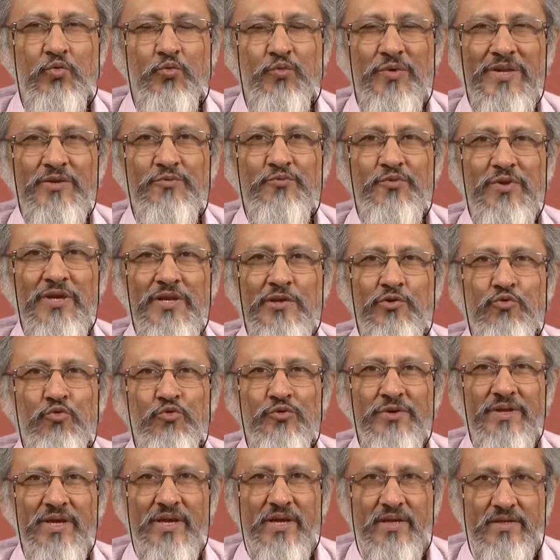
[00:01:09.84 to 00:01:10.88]
When we
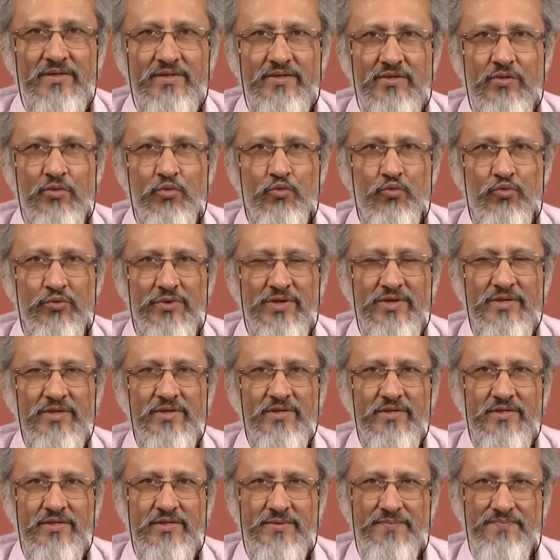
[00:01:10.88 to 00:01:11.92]
look at
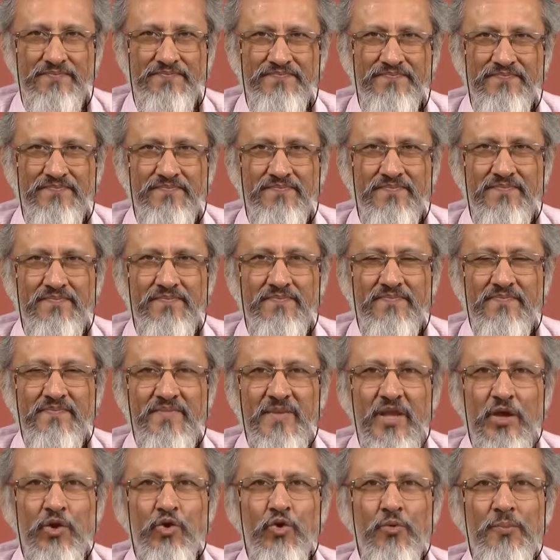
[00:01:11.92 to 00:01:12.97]
words
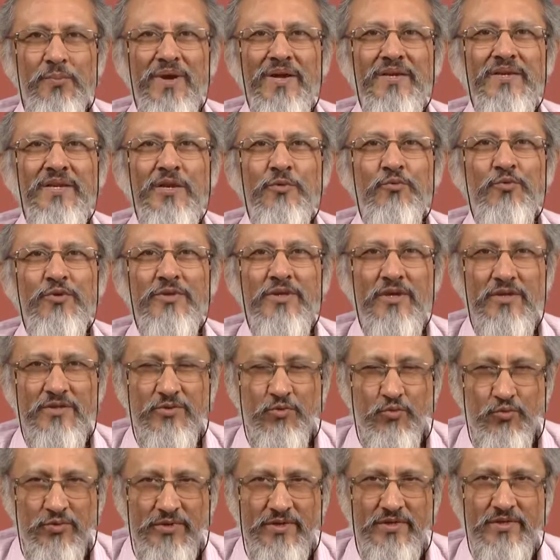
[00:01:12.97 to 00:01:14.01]
combining with
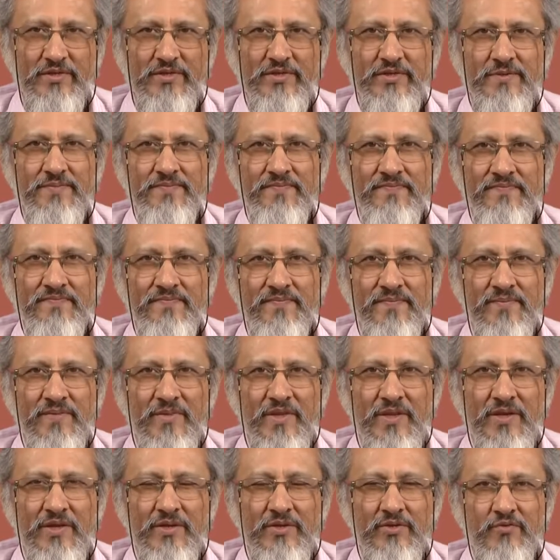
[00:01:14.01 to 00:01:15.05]
other words
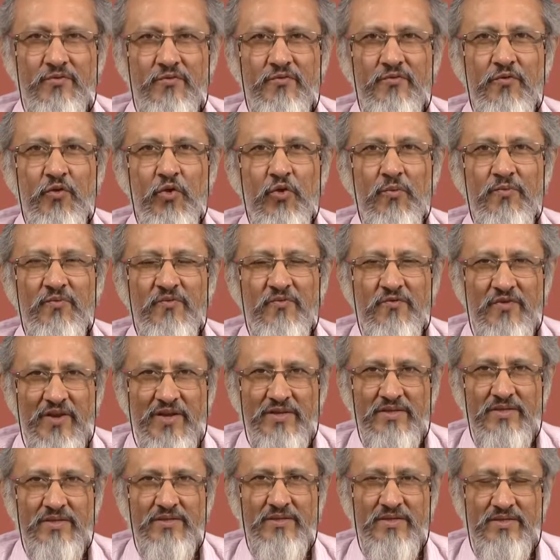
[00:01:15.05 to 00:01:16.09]
to form
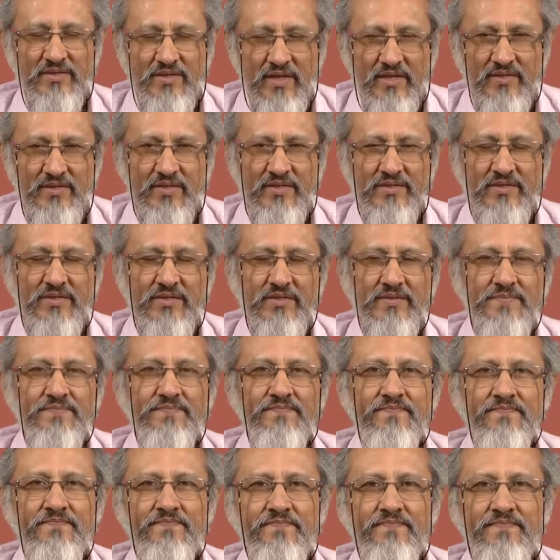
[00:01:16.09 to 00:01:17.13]
phrases and sentences,
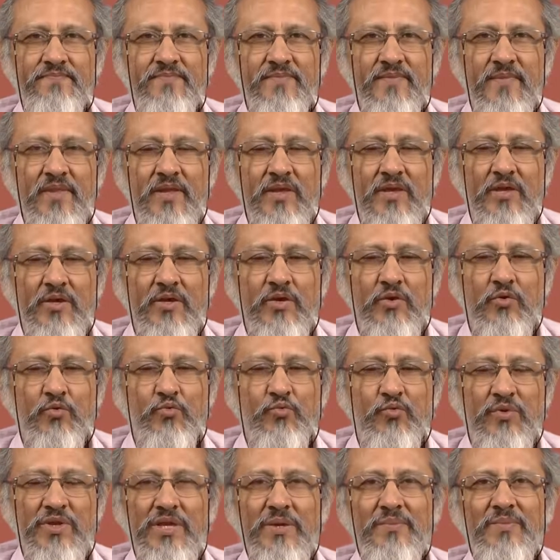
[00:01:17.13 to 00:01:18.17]

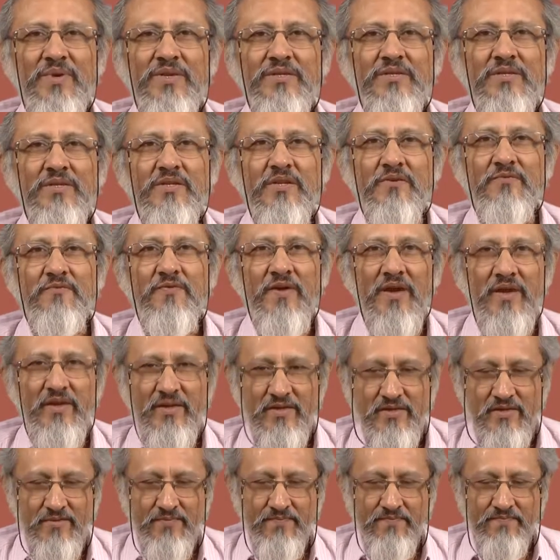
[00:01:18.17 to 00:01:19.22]
we immediately
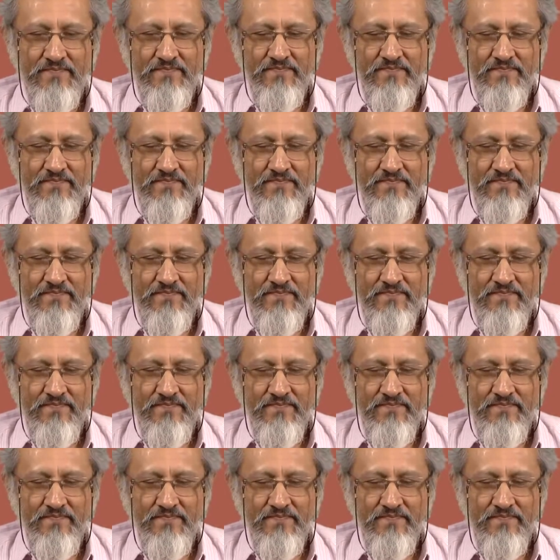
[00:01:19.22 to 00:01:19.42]
find